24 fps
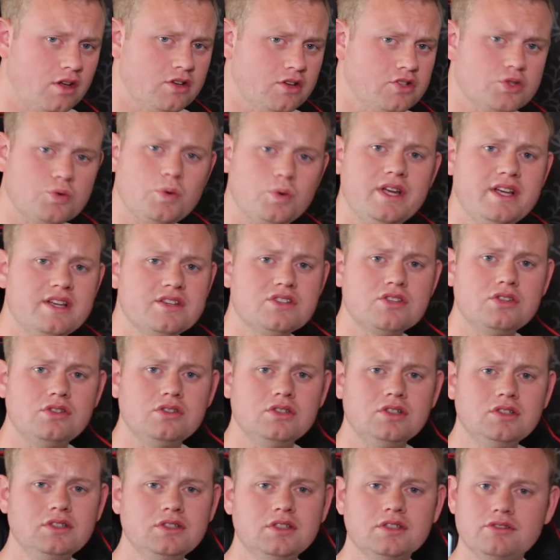sweet as a
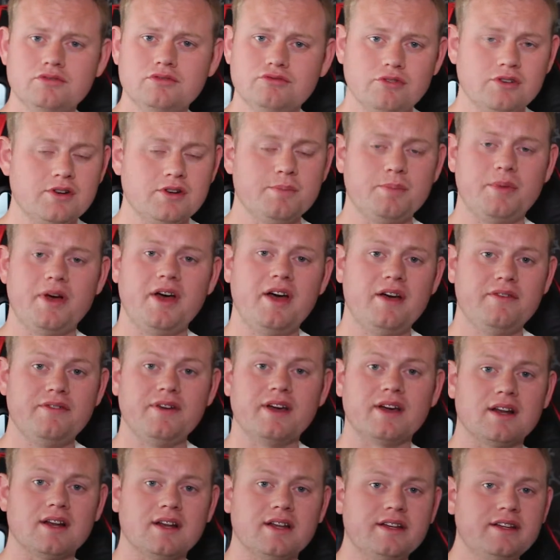nut, running
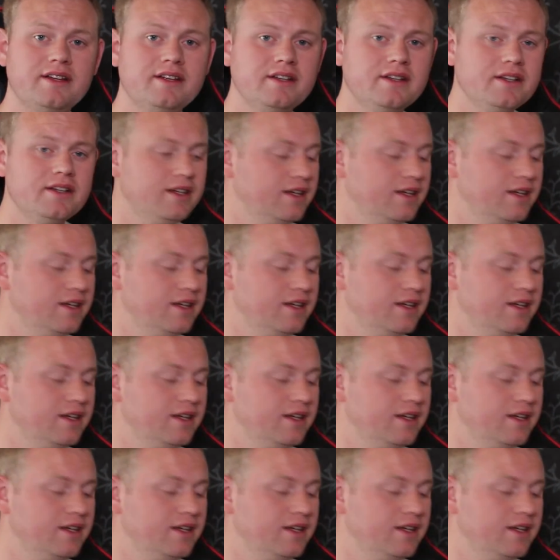perfectly.